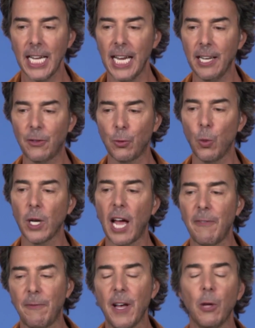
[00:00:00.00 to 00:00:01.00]
It's what
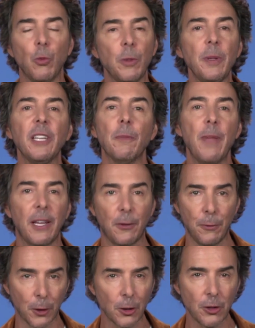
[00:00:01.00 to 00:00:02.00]
I felt would be the
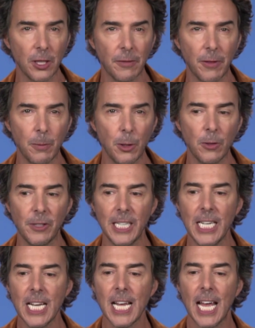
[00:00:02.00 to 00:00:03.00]
best version of the
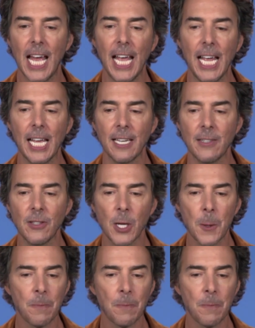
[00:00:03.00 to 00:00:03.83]
movie, and